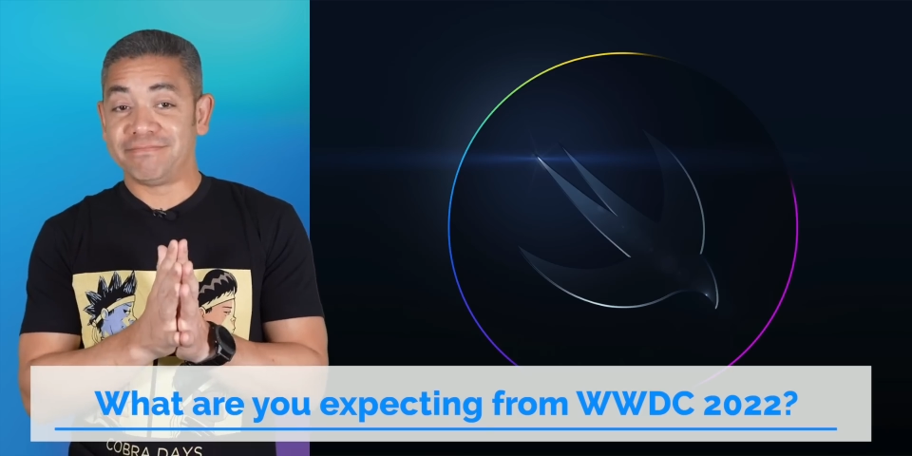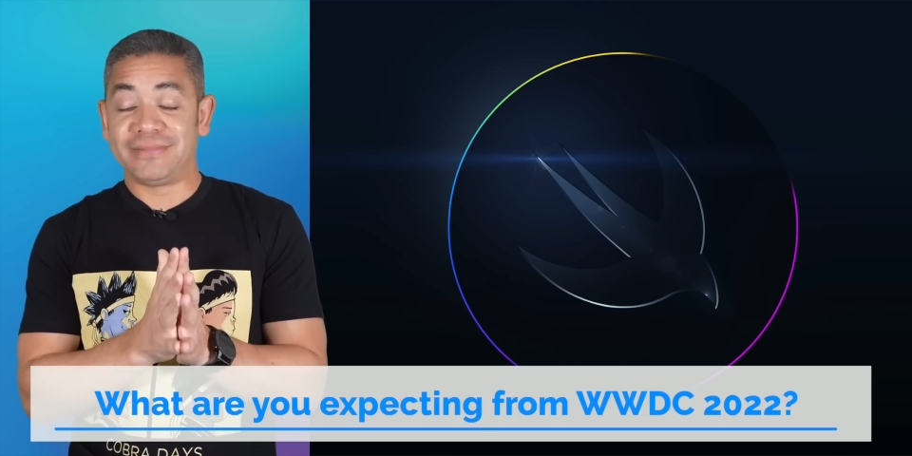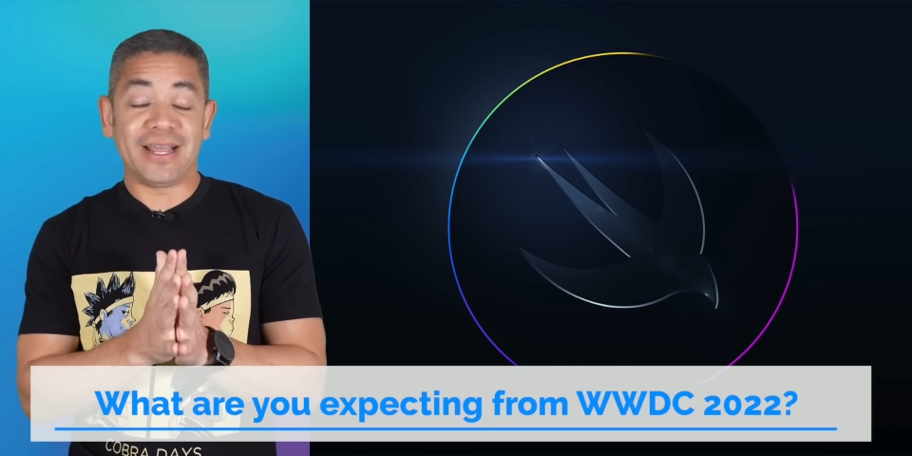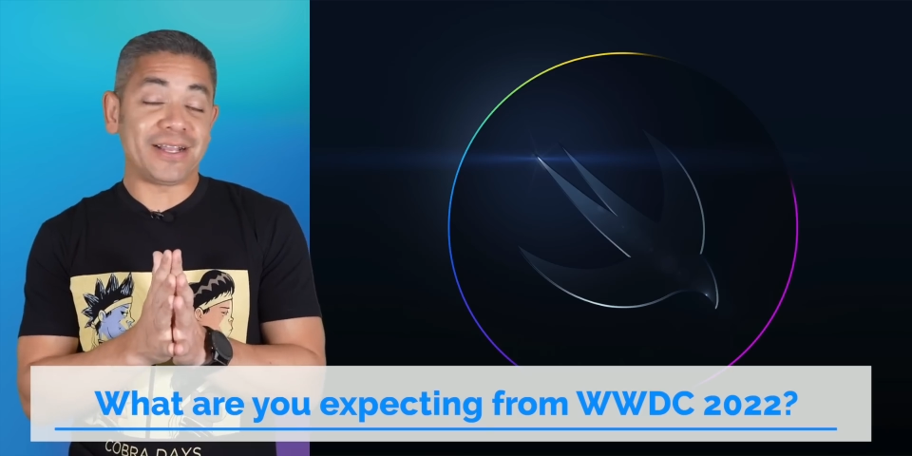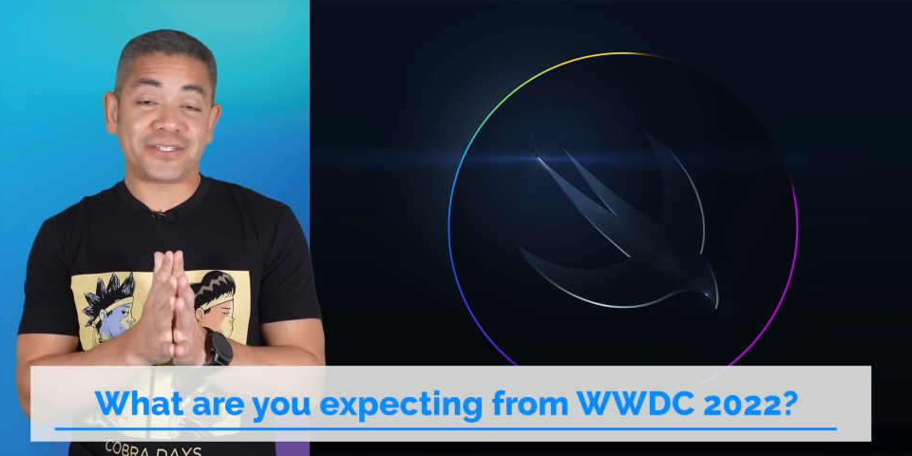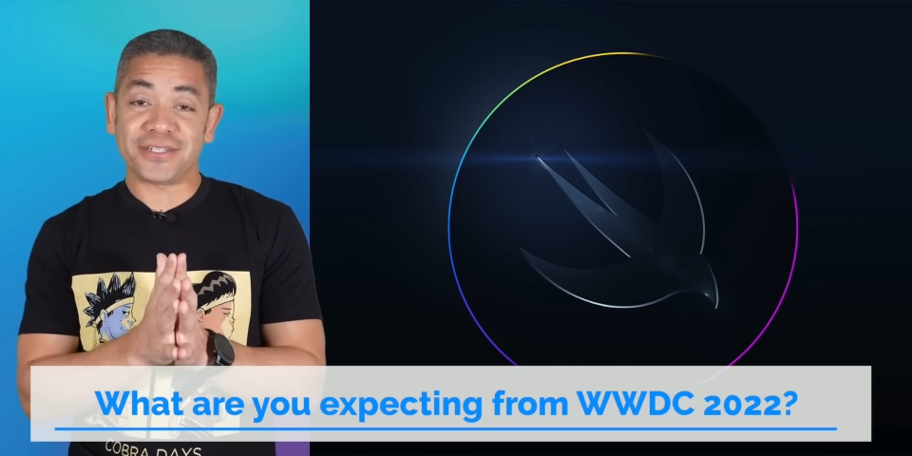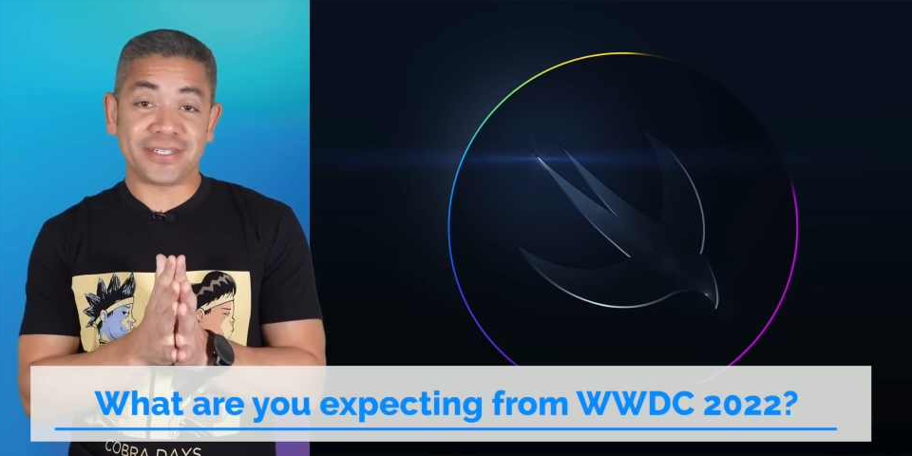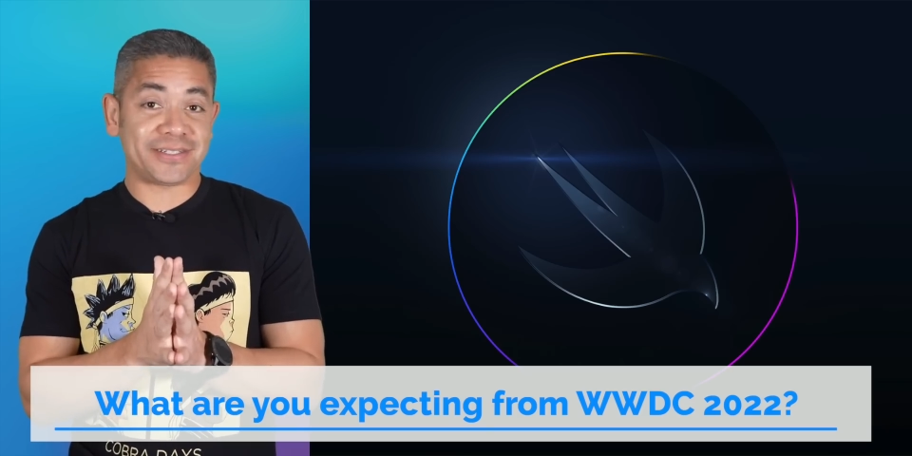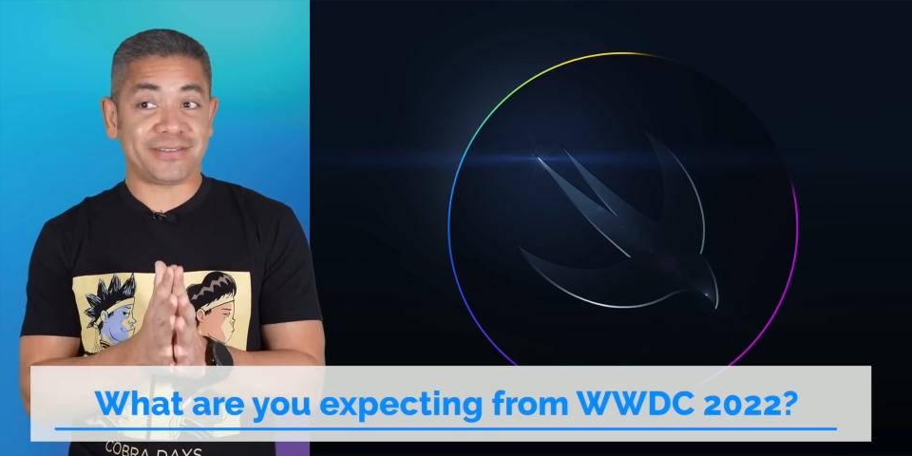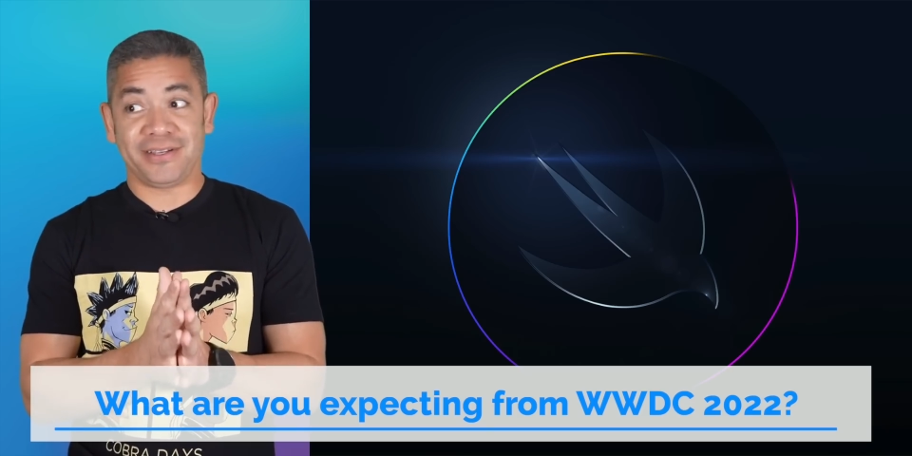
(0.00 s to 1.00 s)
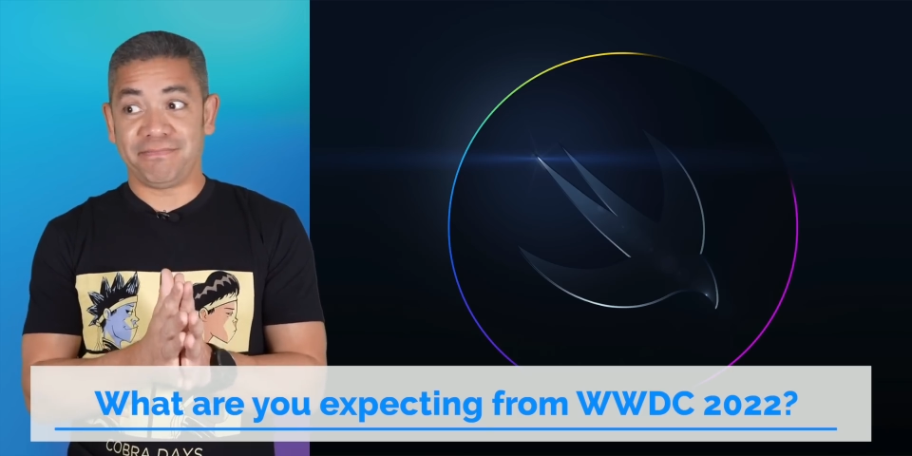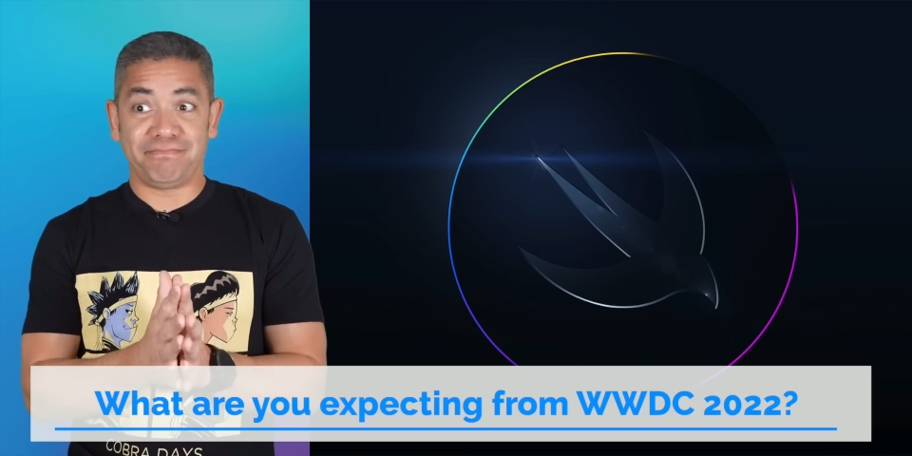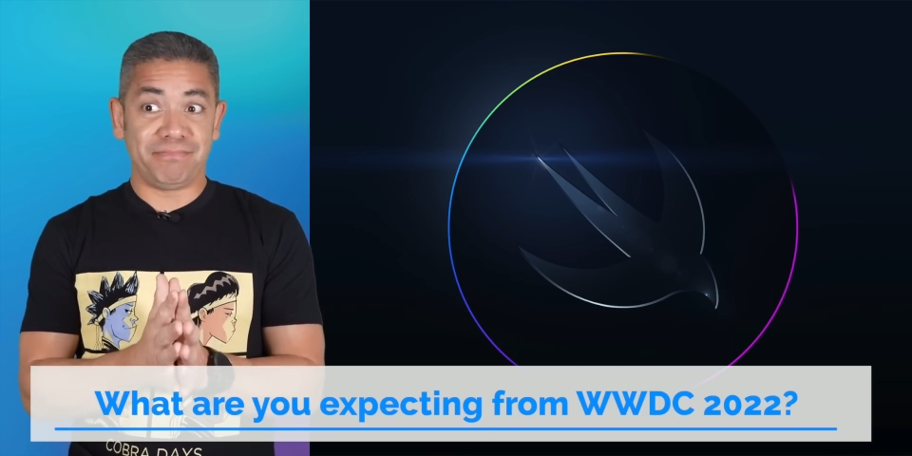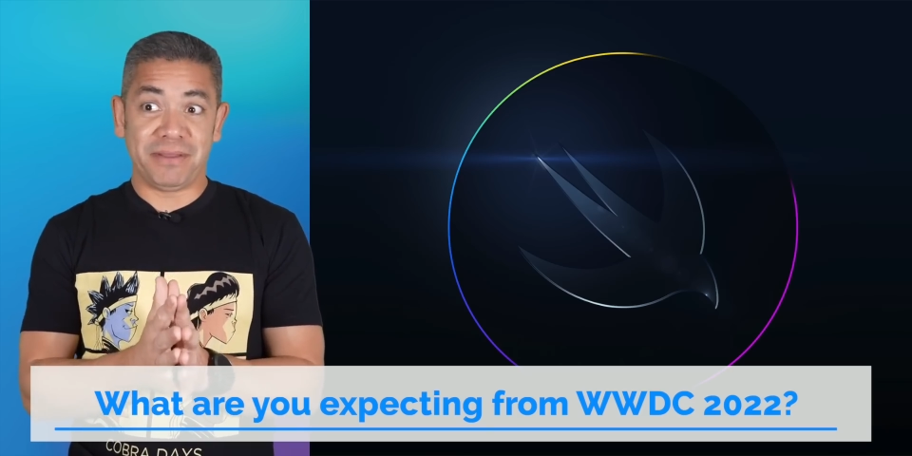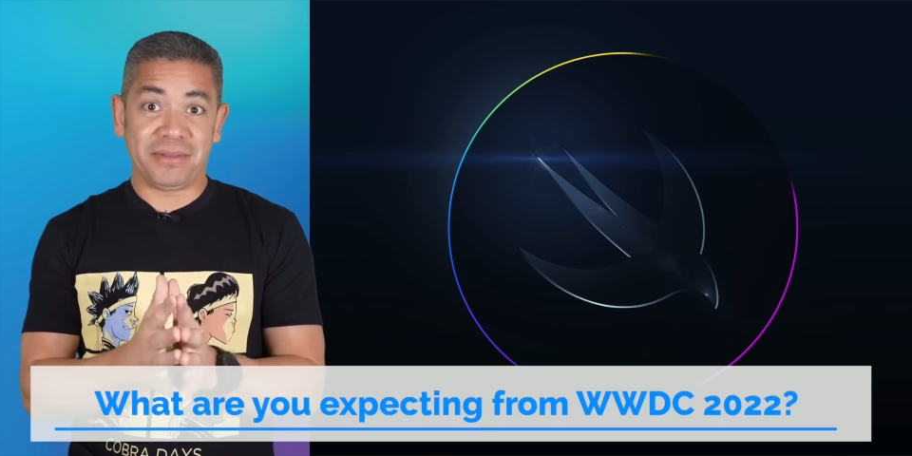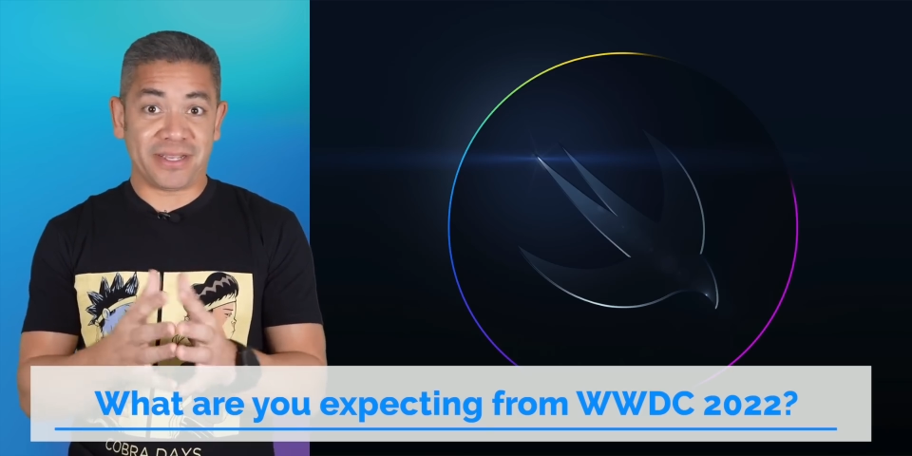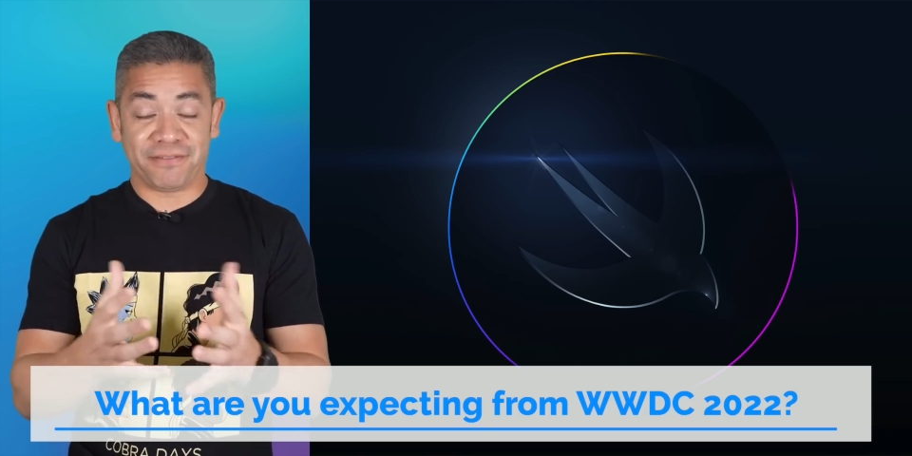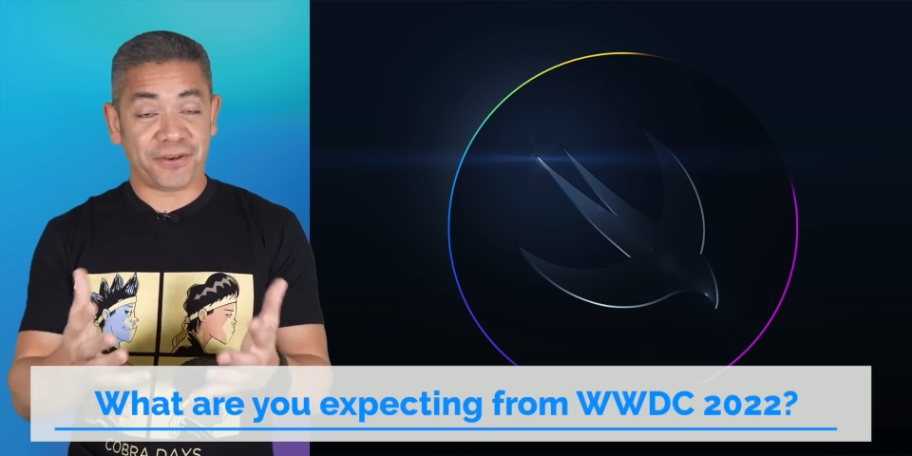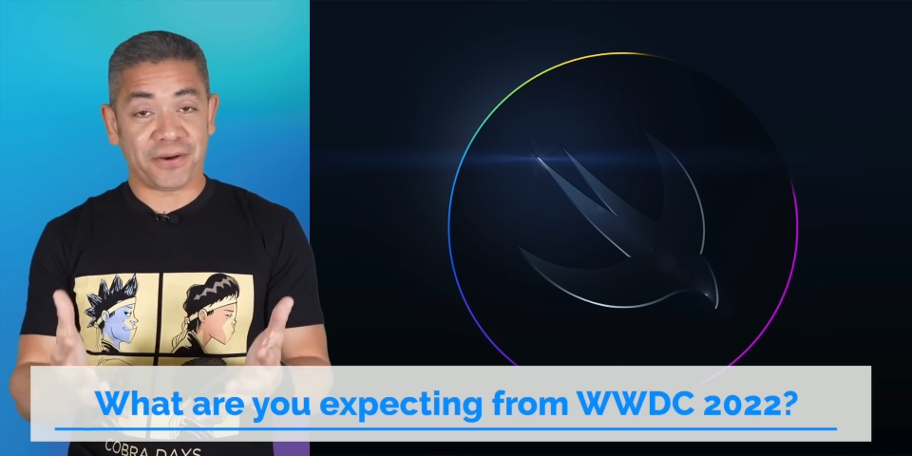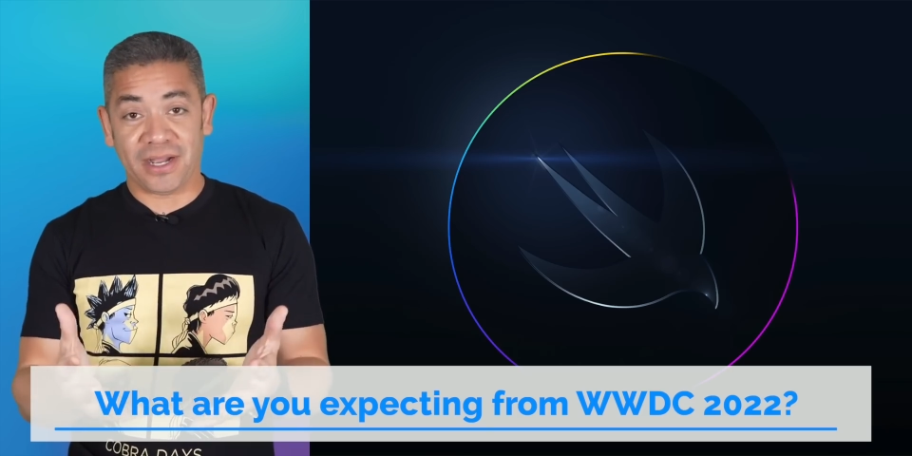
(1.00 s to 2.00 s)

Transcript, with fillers: not just a mimic of your